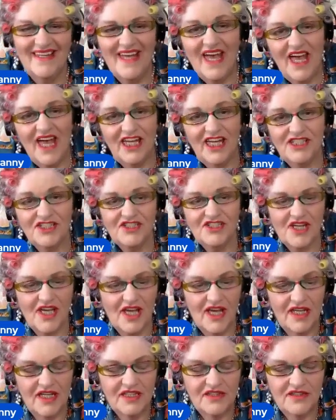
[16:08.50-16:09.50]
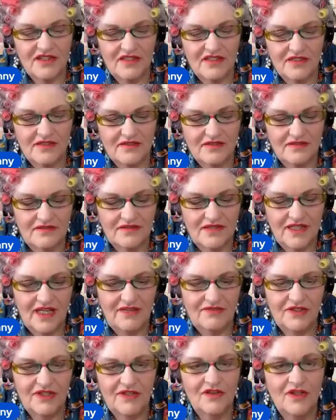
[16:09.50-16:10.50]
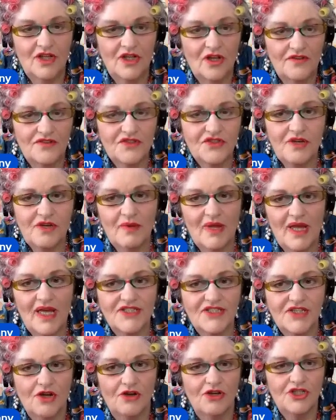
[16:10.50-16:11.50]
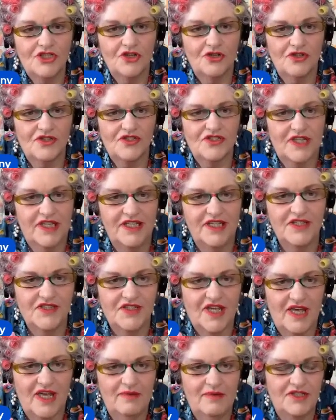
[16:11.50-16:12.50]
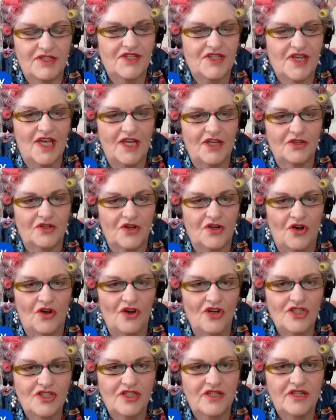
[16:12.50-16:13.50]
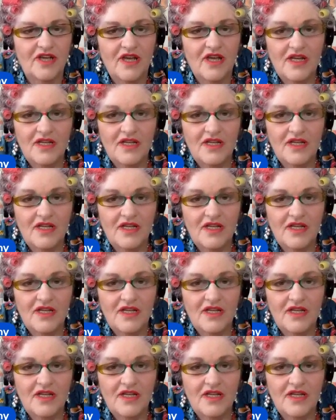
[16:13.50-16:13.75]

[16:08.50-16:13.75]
and even in the live stream last night, John's kids came in to say goodnight, and